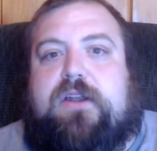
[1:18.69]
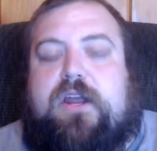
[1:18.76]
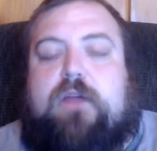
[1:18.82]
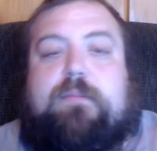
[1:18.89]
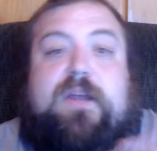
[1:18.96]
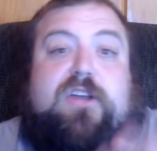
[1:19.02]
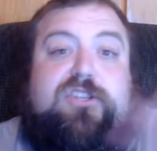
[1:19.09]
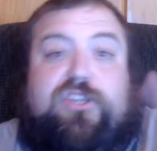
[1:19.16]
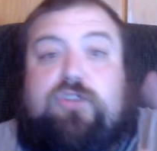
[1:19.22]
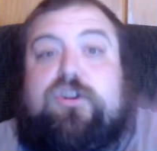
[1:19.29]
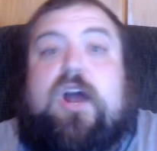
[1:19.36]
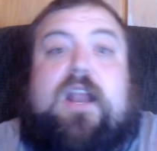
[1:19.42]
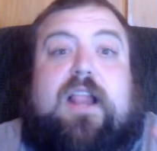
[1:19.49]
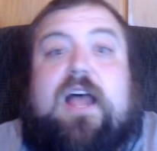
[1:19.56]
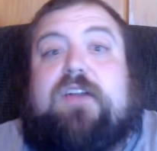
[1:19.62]
here because you're
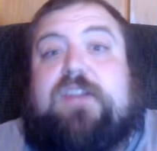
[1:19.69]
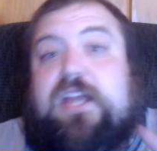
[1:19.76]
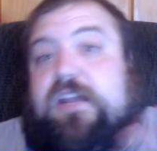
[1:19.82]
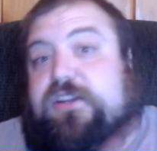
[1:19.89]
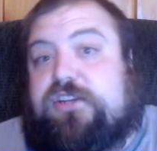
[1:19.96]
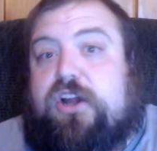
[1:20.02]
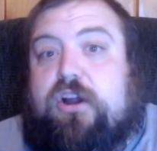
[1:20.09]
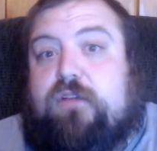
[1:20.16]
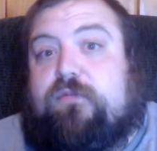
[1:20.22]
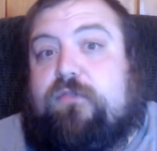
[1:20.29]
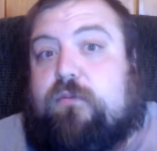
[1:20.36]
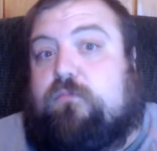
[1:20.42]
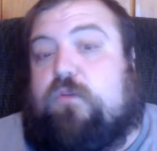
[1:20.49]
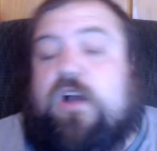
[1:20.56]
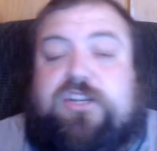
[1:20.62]
not allowed to get dirt
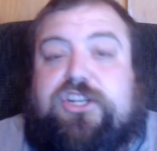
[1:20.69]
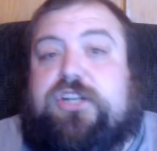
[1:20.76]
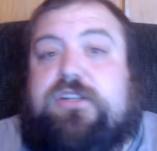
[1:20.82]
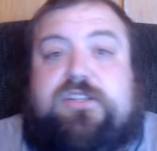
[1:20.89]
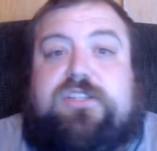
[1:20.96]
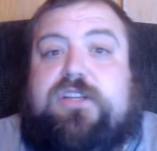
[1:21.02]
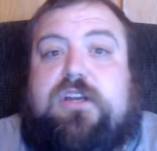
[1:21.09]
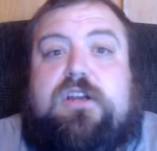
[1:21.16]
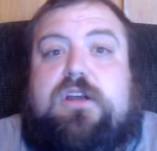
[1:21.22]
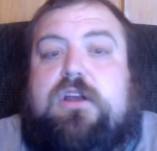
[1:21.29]
from Russians,